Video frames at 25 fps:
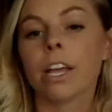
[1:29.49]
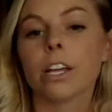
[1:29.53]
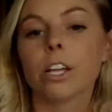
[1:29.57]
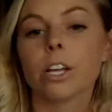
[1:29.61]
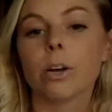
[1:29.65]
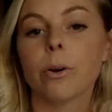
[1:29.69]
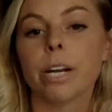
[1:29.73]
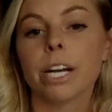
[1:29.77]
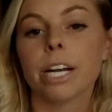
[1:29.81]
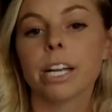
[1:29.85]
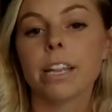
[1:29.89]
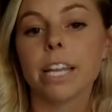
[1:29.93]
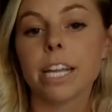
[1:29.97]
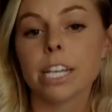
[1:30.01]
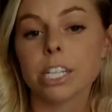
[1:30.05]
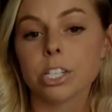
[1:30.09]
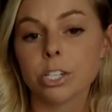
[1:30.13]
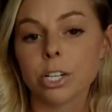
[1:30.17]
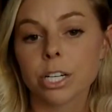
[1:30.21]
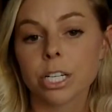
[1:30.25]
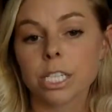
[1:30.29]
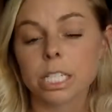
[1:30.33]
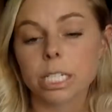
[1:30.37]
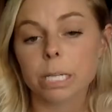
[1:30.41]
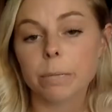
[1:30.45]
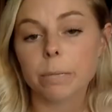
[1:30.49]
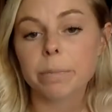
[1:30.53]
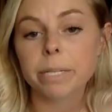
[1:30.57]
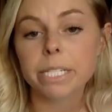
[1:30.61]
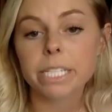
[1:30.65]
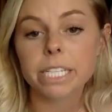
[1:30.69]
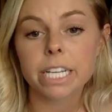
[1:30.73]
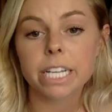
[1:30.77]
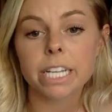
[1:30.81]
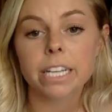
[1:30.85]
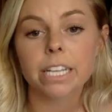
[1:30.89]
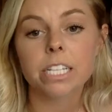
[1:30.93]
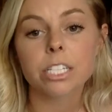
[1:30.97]
going into the history of
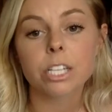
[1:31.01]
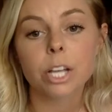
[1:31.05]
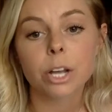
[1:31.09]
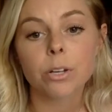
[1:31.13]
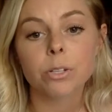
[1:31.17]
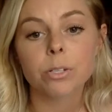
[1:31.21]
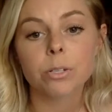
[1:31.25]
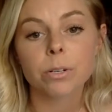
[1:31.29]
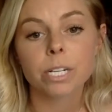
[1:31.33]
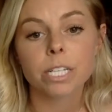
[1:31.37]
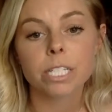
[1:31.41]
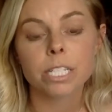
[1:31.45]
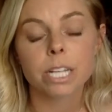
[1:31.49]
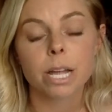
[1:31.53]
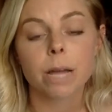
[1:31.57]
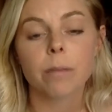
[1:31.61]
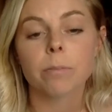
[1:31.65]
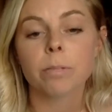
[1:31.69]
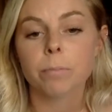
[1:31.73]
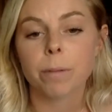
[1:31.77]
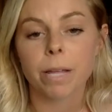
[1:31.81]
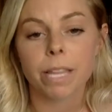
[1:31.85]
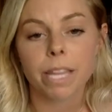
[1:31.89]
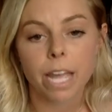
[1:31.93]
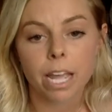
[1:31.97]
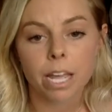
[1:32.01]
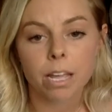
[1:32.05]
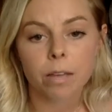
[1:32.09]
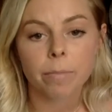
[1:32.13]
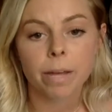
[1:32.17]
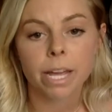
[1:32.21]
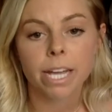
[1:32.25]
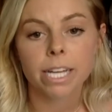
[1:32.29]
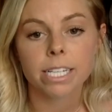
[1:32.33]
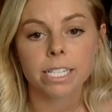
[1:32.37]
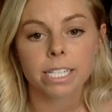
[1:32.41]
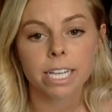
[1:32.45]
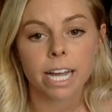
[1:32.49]
CPT, these codes are established by the AMA,
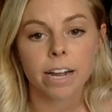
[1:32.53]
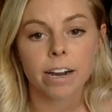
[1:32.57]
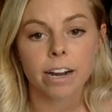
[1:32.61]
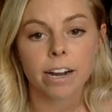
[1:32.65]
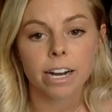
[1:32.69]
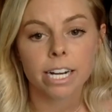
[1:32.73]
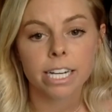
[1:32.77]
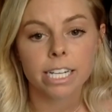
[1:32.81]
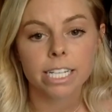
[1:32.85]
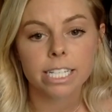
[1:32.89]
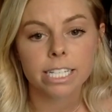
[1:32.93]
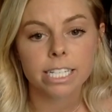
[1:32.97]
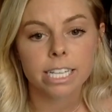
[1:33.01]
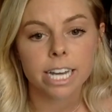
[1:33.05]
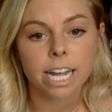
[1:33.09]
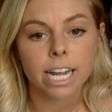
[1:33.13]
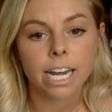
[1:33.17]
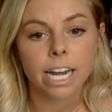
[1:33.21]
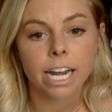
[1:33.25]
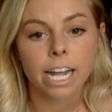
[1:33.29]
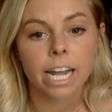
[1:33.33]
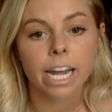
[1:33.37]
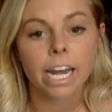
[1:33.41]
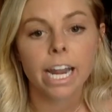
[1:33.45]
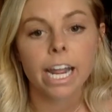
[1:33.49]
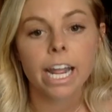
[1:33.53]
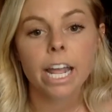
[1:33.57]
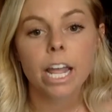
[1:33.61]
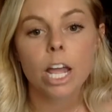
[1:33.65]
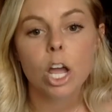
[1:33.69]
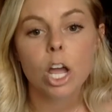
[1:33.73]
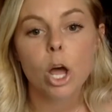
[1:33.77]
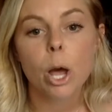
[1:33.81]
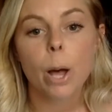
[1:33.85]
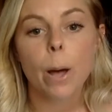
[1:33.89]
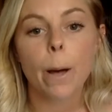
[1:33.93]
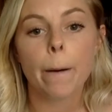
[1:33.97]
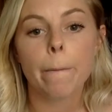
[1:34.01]
as I already stated,
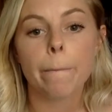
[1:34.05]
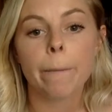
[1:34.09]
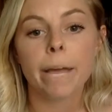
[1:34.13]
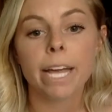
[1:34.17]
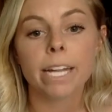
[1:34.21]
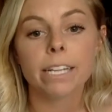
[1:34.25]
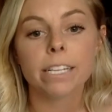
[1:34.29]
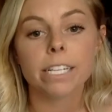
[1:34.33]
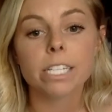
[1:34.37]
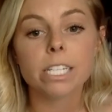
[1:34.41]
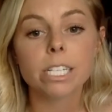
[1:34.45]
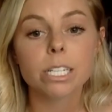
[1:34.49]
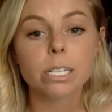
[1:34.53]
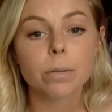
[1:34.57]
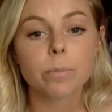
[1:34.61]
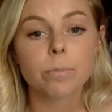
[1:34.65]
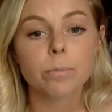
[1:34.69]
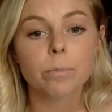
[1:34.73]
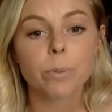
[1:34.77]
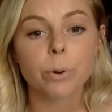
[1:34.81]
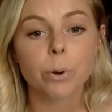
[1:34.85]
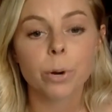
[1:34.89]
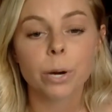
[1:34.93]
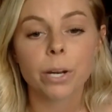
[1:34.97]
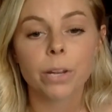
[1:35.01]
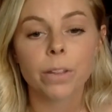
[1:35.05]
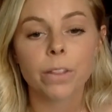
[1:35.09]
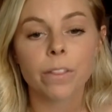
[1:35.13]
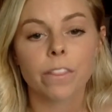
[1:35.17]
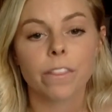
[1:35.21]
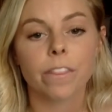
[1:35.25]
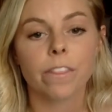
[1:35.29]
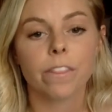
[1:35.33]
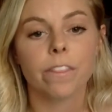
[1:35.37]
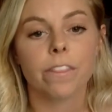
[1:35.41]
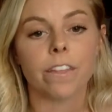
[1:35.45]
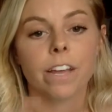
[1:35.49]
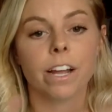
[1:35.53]
and this is important.
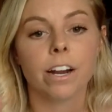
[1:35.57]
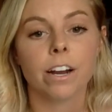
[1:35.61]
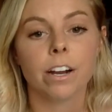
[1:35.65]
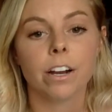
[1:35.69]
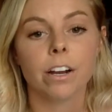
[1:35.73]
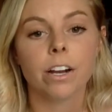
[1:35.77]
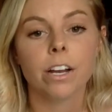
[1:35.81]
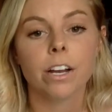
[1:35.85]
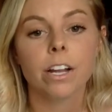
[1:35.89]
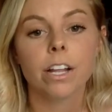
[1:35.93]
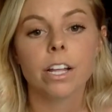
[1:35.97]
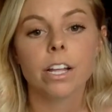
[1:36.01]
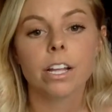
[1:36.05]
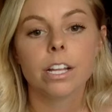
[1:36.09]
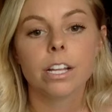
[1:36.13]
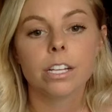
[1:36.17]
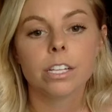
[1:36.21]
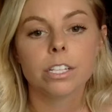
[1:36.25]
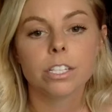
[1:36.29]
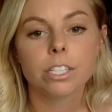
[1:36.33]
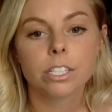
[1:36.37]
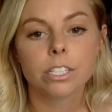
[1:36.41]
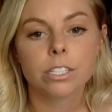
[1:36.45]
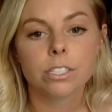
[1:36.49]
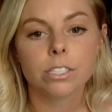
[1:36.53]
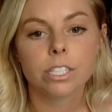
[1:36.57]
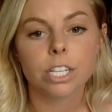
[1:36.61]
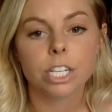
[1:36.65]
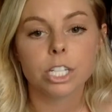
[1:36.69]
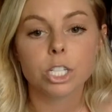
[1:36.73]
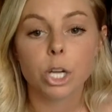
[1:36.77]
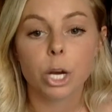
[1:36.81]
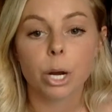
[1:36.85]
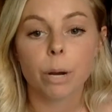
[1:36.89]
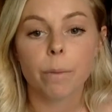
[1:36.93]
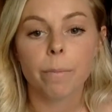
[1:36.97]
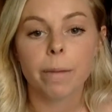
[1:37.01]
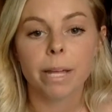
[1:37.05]
They're
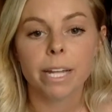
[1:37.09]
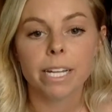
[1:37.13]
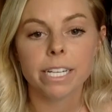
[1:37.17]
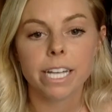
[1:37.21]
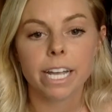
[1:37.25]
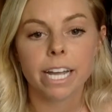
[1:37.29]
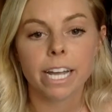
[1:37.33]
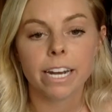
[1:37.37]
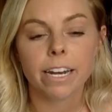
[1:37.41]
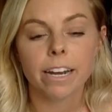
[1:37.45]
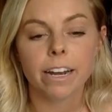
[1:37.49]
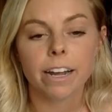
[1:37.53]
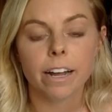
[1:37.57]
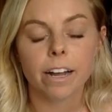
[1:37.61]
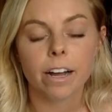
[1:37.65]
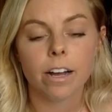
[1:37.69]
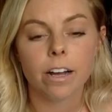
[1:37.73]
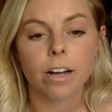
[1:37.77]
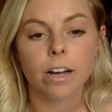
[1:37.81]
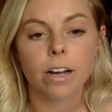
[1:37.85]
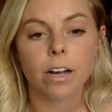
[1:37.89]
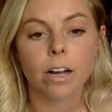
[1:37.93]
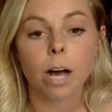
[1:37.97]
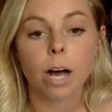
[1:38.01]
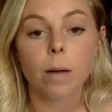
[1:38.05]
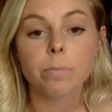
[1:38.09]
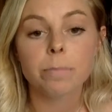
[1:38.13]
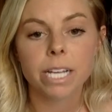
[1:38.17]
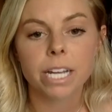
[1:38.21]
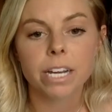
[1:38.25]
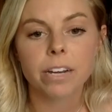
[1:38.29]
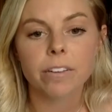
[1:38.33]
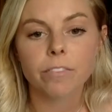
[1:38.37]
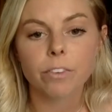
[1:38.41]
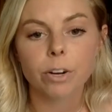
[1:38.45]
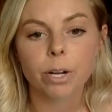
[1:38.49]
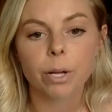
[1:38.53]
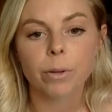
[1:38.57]
determined and
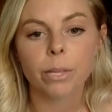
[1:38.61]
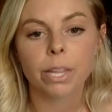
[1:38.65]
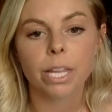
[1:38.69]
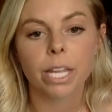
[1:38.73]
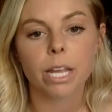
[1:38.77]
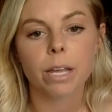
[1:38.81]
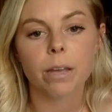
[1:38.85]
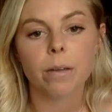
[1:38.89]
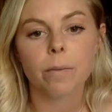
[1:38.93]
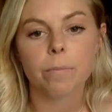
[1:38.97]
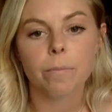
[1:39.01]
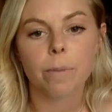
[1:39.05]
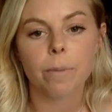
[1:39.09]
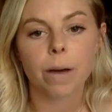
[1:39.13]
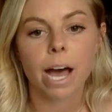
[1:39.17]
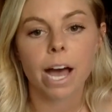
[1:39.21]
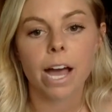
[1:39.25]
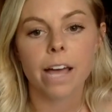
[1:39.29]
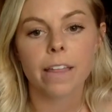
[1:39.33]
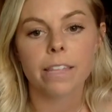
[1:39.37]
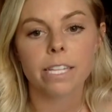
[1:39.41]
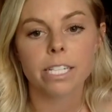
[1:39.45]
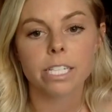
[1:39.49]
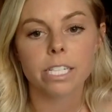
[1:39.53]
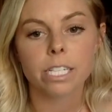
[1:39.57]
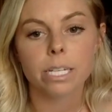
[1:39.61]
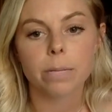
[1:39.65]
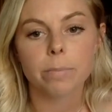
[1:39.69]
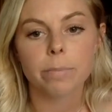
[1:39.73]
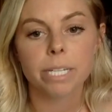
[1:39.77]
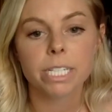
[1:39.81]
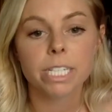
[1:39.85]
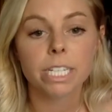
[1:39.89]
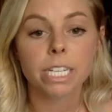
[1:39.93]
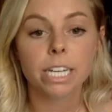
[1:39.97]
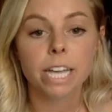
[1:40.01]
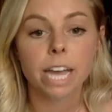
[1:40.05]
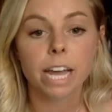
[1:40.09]
updated frequently by the
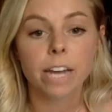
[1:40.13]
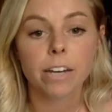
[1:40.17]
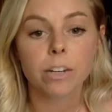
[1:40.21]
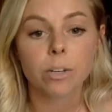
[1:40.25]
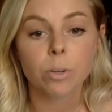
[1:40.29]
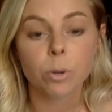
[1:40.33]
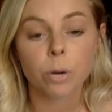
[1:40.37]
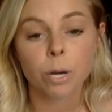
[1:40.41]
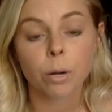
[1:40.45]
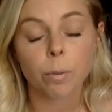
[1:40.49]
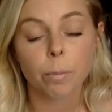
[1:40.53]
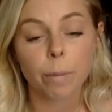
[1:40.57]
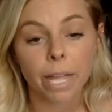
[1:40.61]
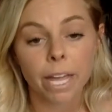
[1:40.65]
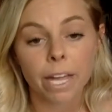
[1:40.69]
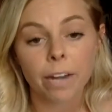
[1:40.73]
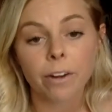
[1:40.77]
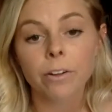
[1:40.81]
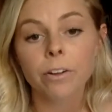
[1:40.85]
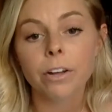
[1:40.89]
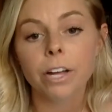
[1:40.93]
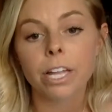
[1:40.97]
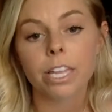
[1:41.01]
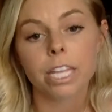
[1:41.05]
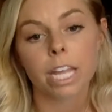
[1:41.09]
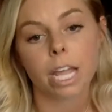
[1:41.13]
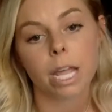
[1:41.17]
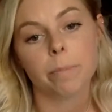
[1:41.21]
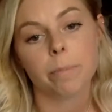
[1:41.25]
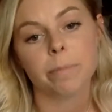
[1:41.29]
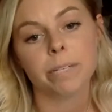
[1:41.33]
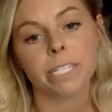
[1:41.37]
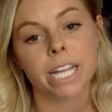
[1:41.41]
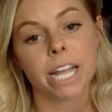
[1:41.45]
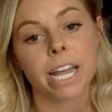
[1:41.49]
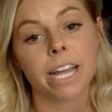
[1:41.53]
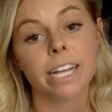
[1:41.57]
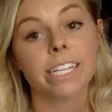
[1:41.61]
CPT editorial panel, and the
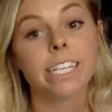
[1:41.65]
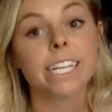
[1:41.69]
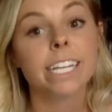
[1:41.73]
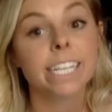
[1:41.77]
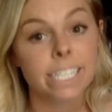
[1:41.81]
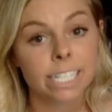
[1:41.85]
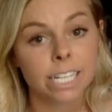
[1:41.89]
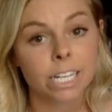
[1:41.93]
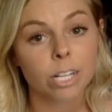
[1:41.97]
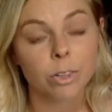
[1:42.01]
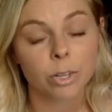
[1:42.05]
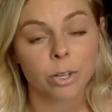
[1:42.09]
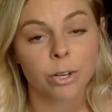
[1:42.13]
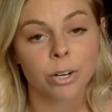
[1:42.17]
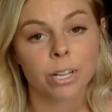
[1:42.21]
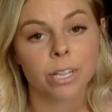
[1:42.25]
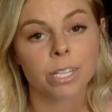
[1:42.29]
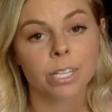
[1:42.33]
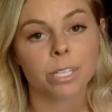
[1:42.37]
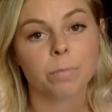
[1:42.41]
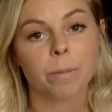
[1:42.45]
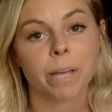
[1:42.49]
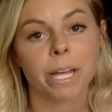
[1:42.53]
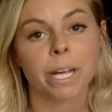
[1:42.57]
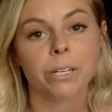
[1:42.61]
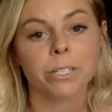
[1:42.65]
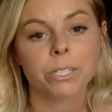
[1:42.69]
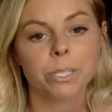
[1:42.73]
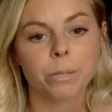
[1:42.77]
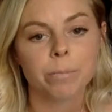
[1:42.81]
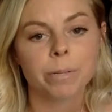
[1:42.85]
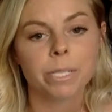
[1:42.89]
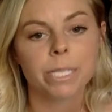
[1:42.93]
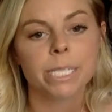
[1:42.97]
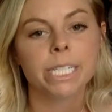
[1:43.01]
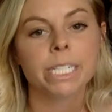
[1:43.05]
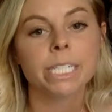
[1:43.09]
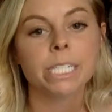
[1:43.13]
APTA is included in this panel, so
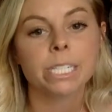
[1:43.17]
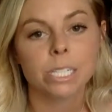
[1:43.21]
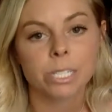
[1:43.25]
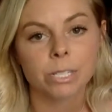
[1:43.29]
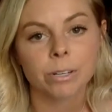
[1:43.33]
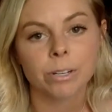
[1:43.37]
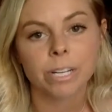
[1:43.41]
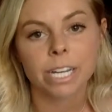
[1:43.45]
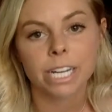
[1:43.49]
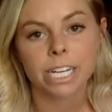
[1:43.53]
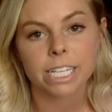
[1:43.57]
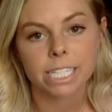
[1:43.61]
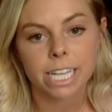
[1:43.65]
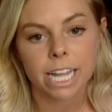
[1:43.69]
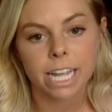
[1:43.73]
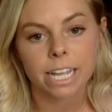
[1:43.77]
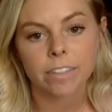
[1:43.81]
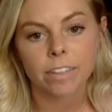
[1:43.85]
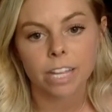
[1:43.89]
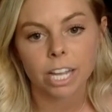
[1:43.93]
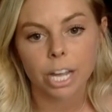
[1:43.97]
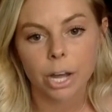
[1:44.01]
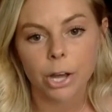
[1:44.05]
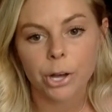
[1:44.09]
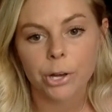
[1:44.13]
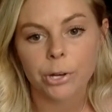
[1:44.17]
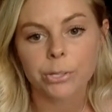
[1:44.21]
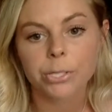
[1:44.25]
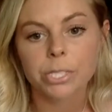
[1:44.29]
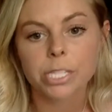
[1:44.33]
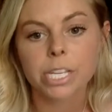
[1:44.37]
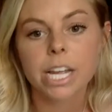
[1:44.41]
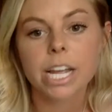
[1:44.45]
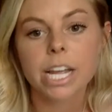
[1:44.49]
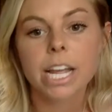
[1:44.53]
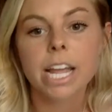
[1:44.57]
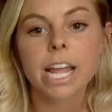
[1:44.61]
PTs do get a say in the codes.